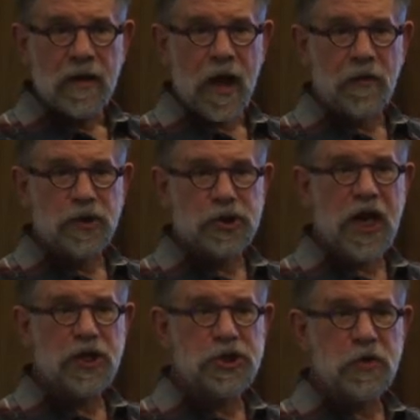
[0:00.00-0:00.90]
Now, the
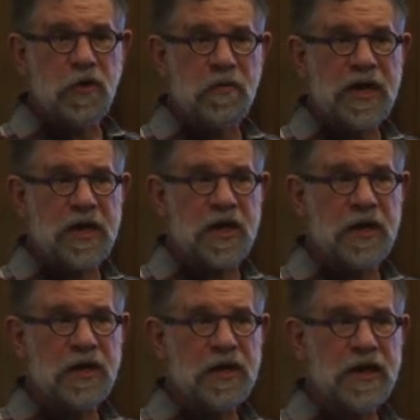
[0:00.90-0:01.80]
change that we're
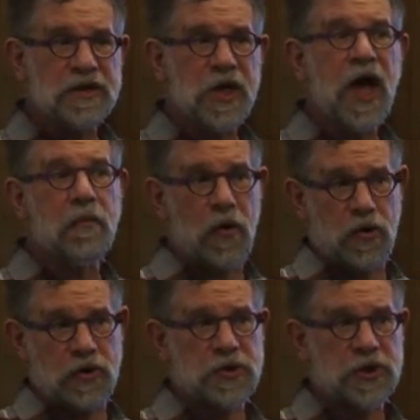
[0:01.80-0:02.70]
making is not a
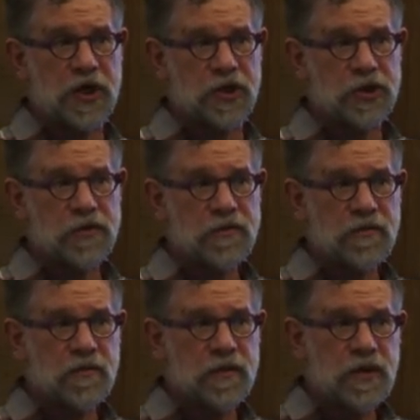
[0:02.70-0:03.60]
bogus change.
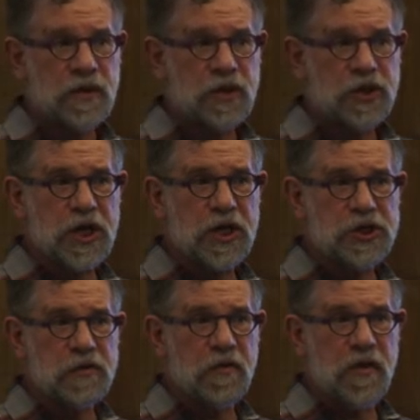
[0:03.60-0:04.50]
The
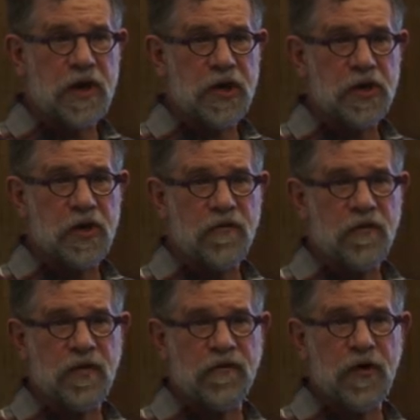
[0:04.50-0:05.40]
change that we're making to go
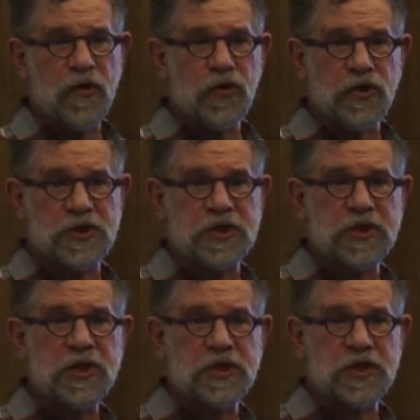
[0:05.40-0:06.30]
from the failure to
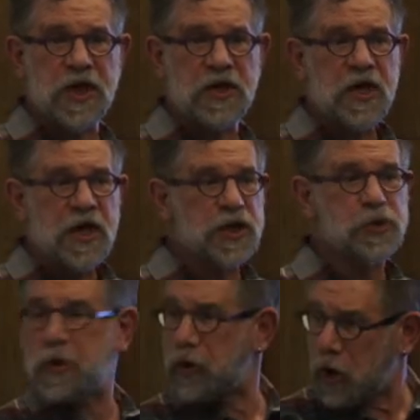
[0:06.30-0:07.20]
succeed state
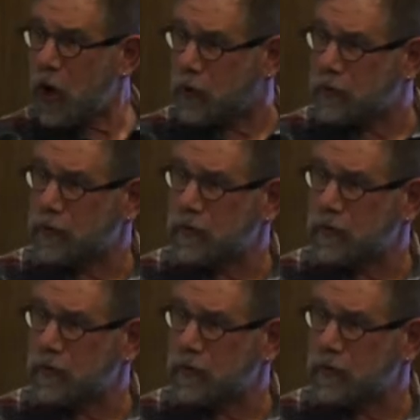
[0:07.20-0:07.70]
is real code.